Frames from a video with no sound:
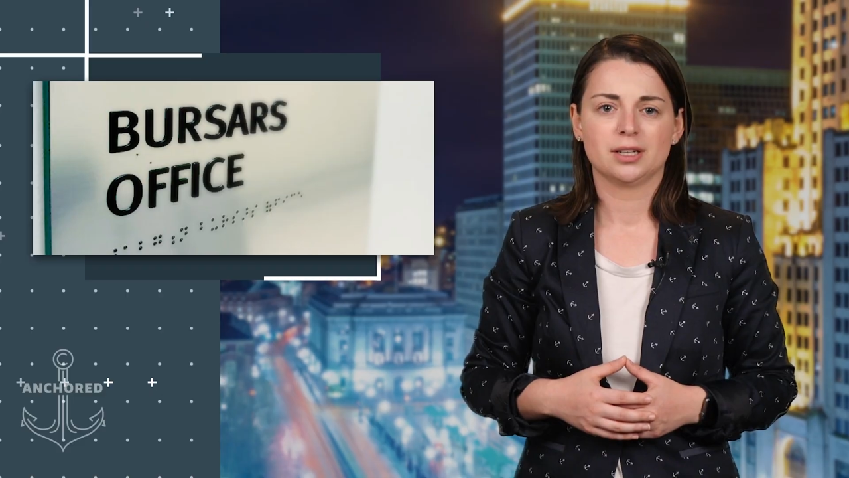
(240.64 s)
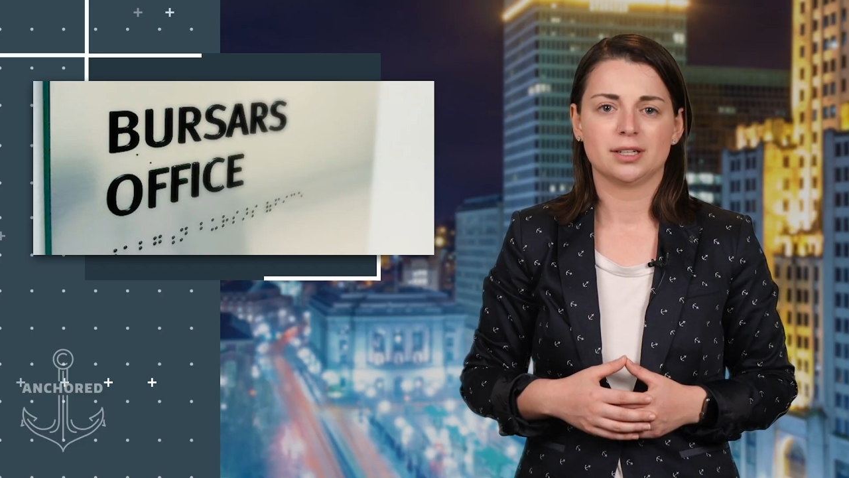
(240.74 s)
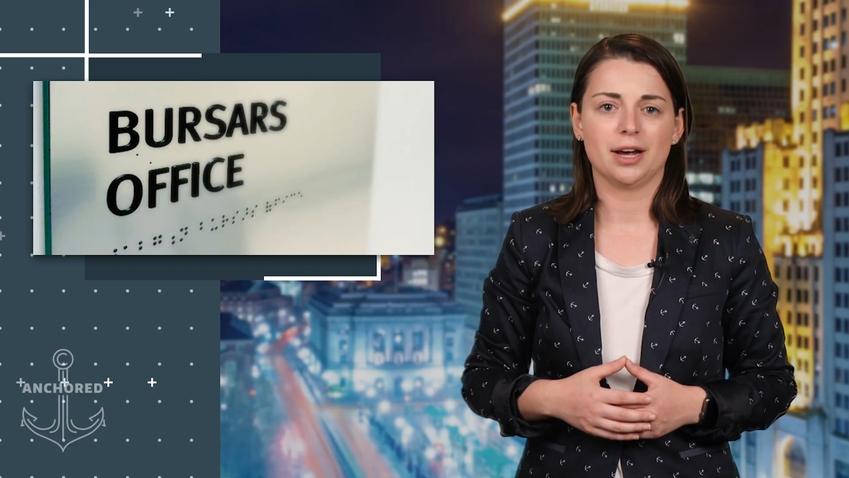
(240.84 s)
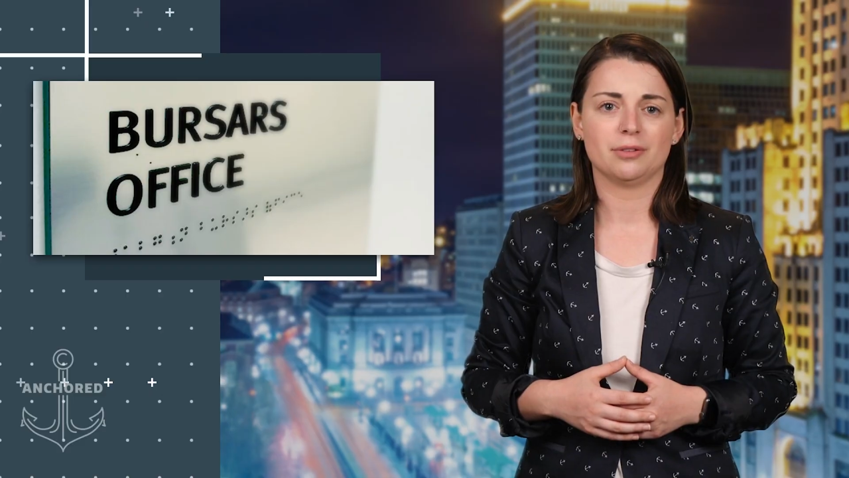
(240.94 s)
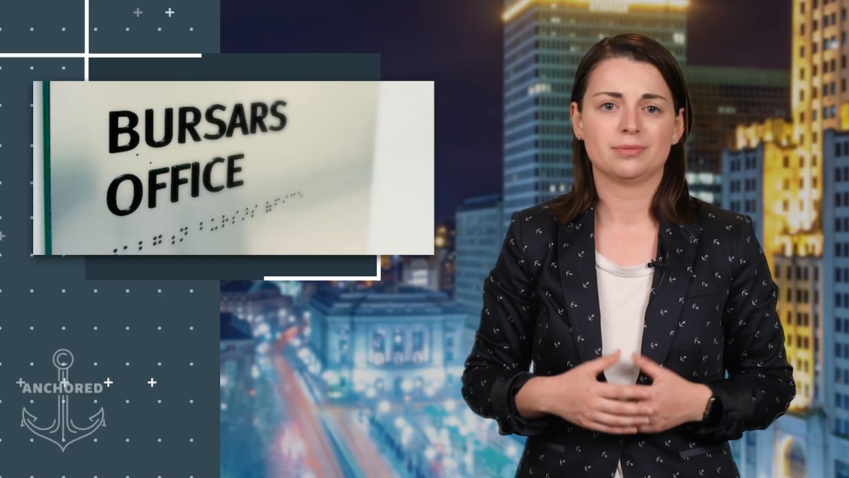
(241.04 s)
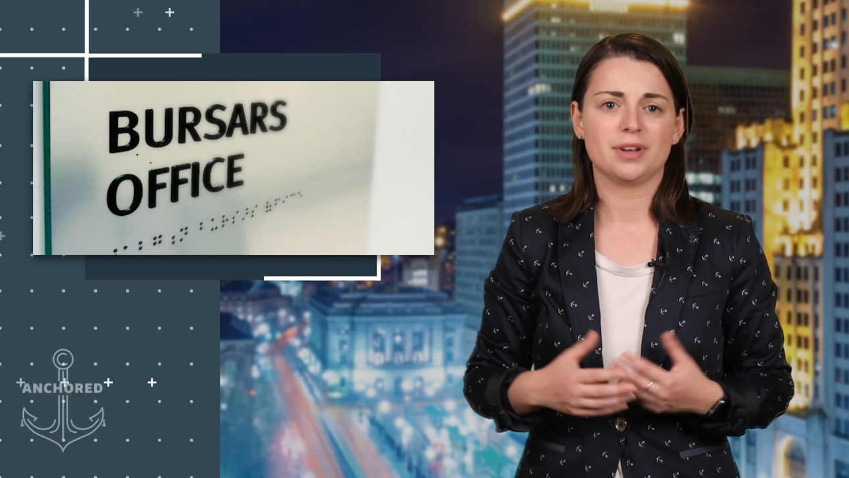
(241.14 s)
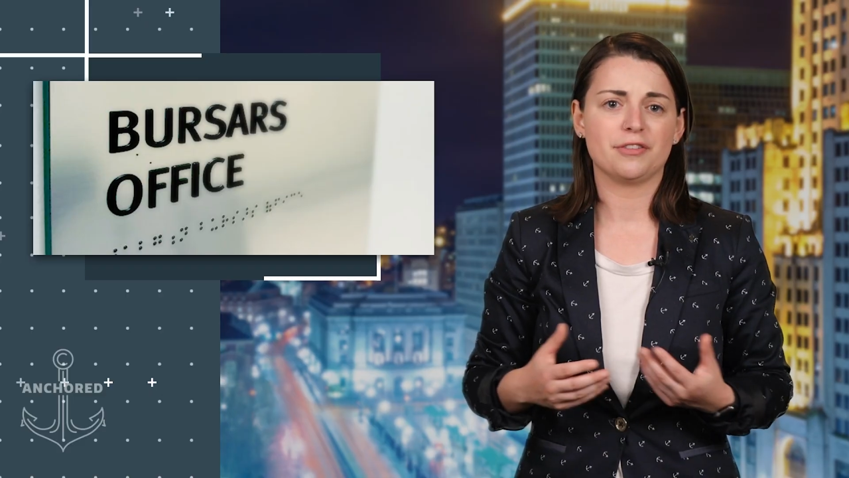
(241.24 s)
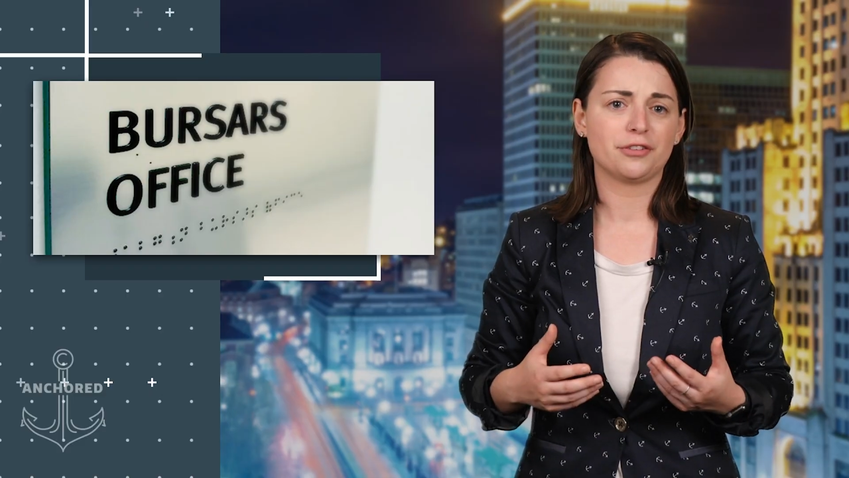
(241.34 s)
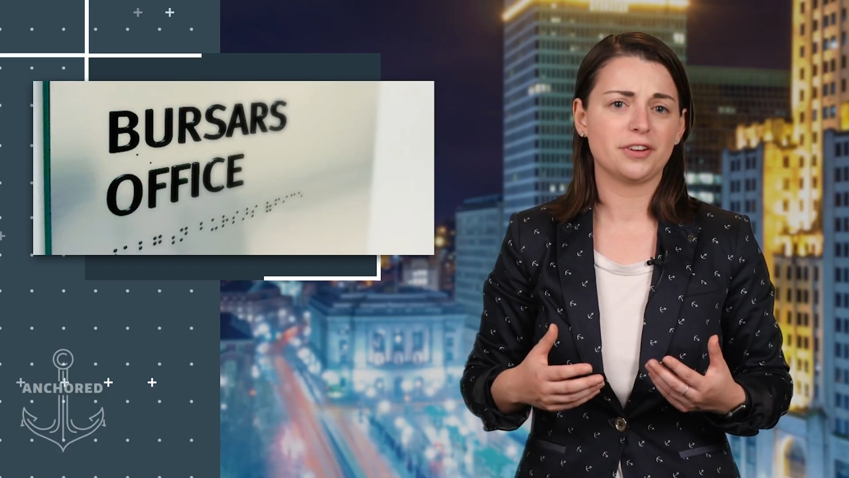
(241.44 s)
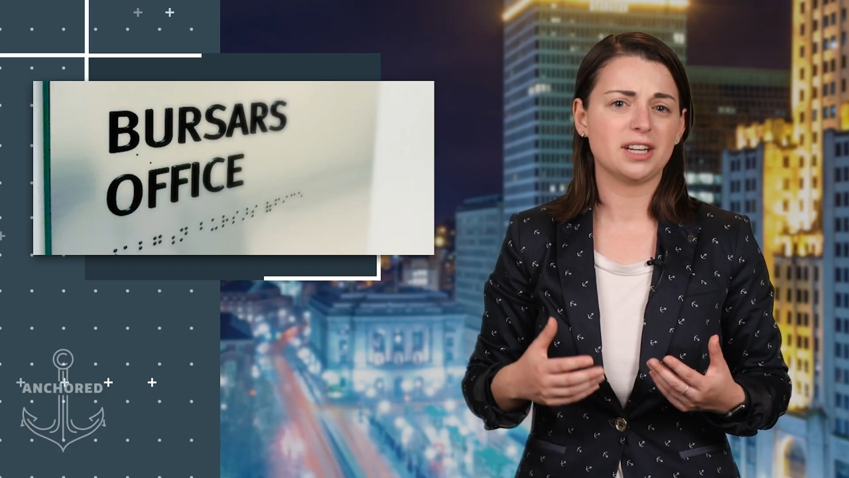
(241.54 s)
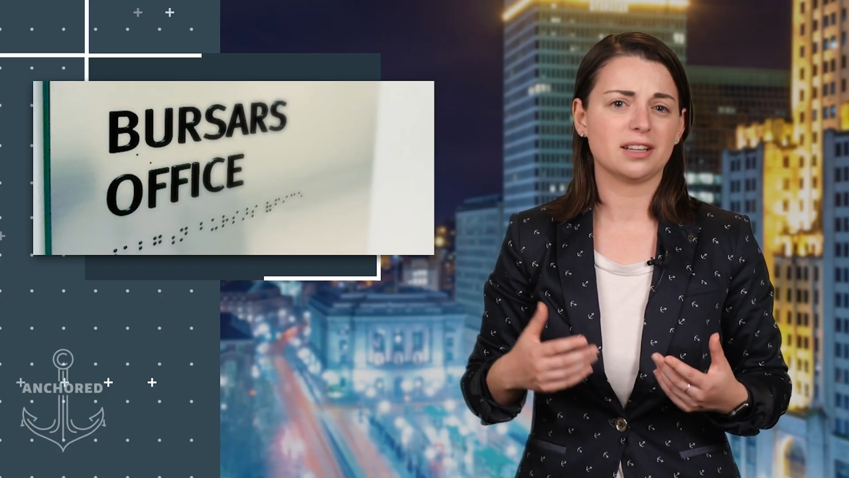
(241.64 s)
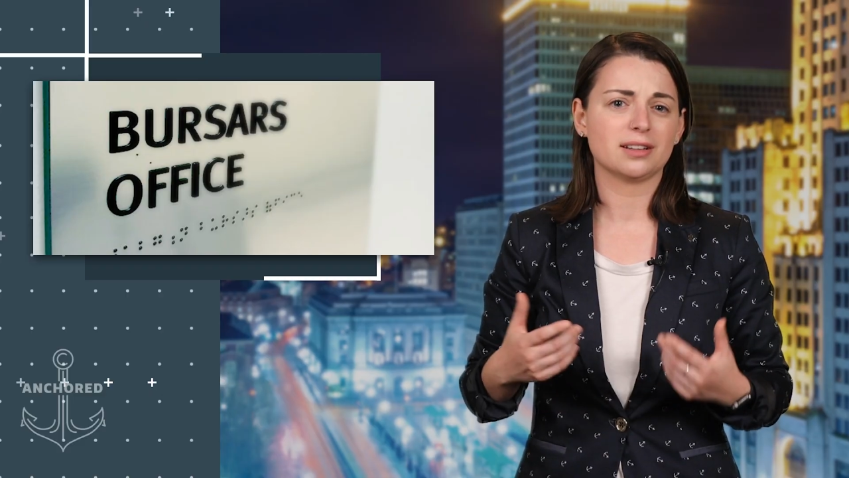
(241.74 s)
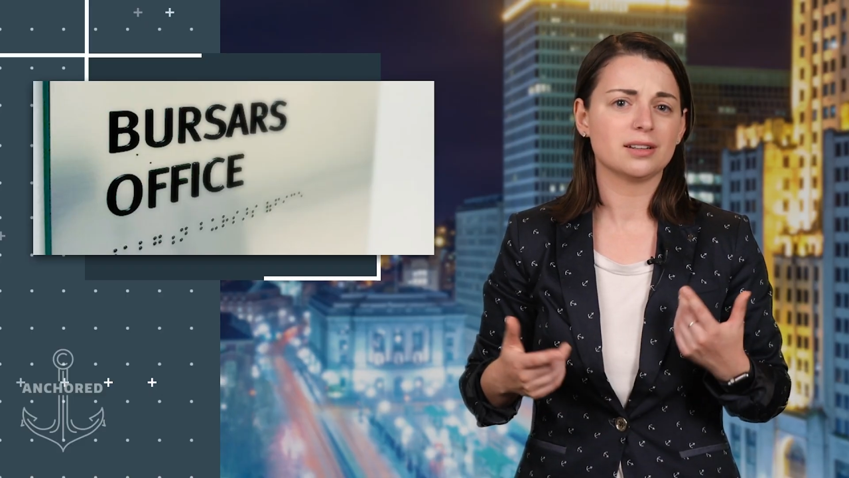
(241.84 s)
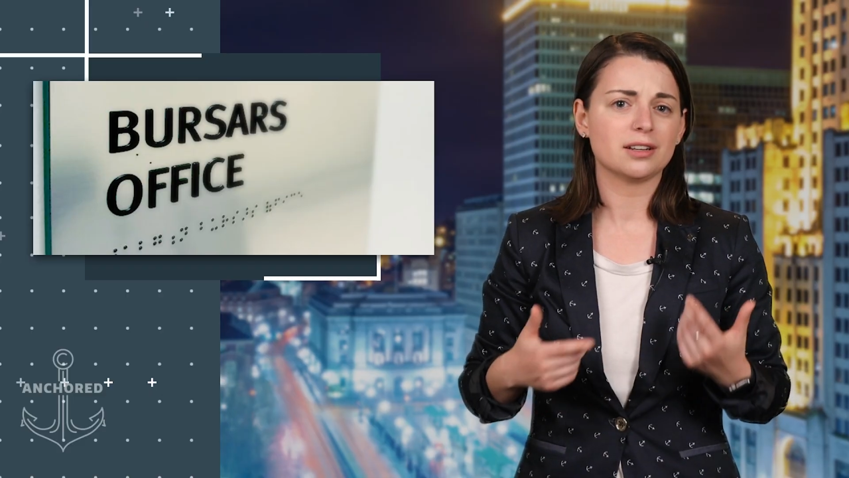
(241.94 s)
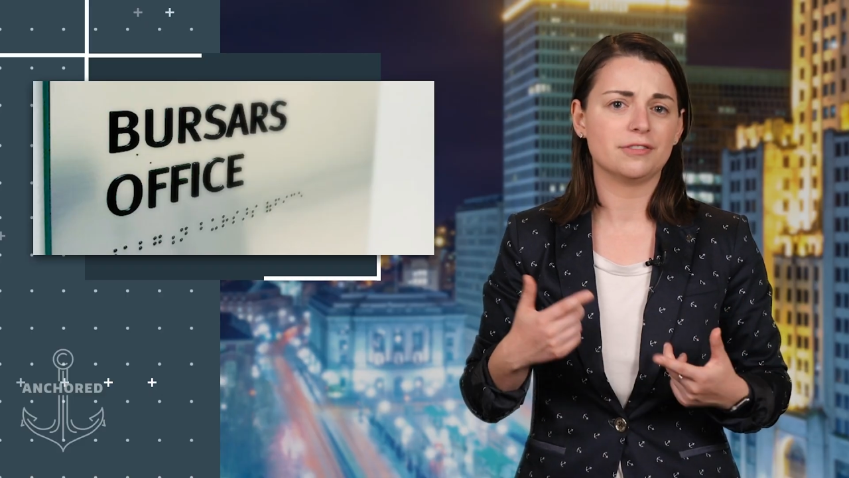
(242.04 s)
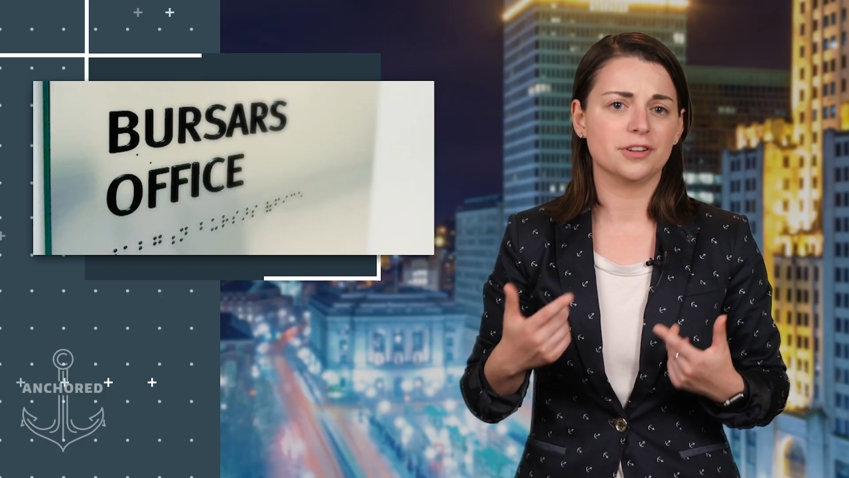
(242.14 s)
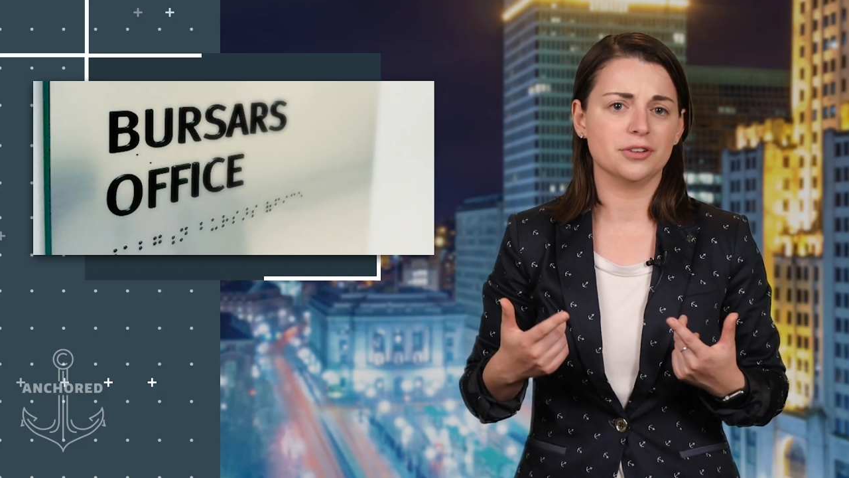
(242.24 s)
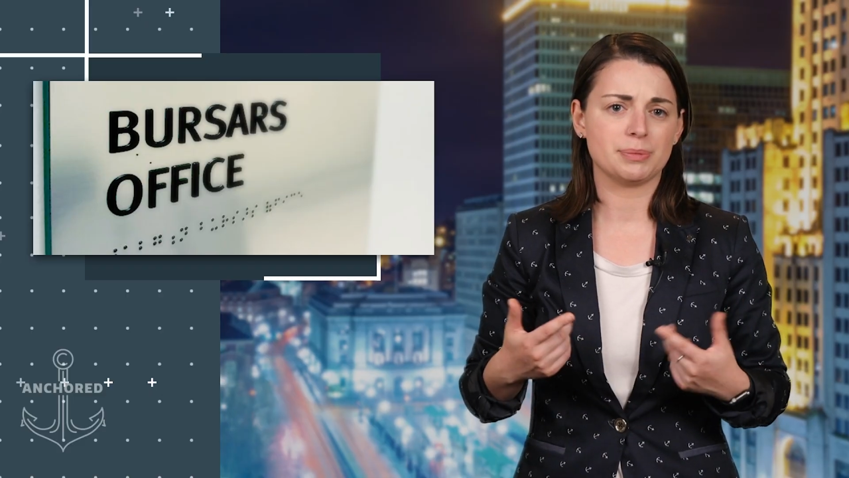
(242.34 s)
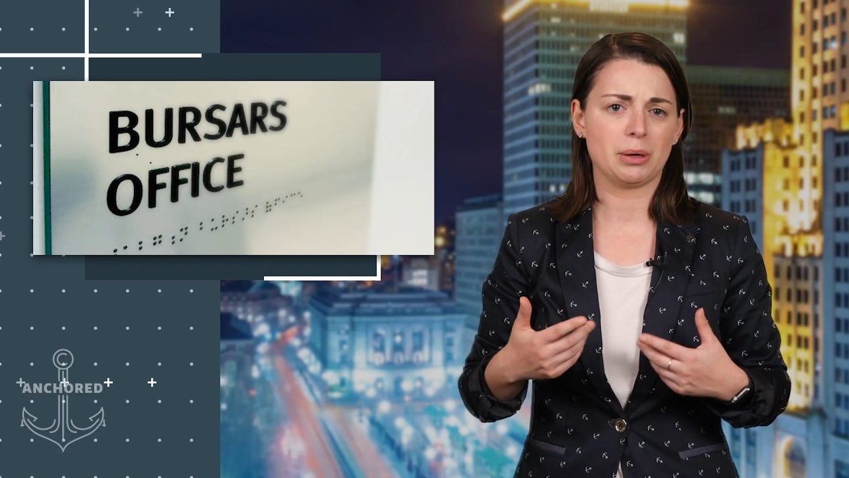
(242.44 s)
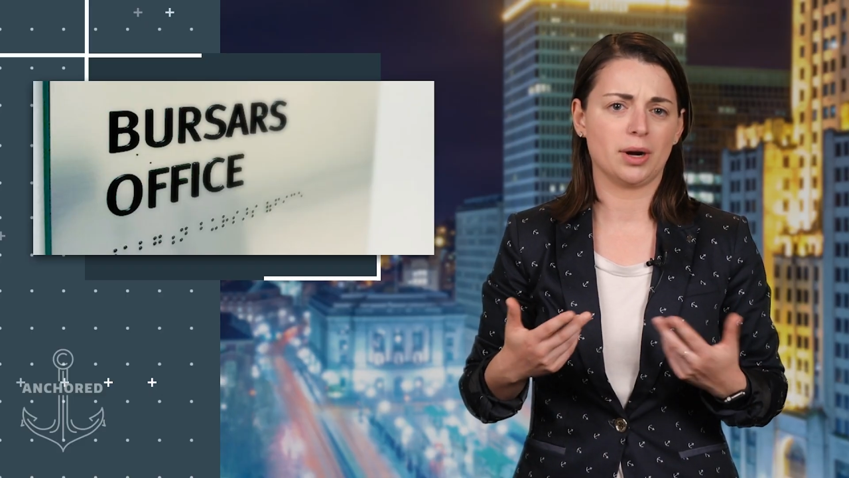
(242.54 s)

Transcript: Now, if you're feeling a little confused about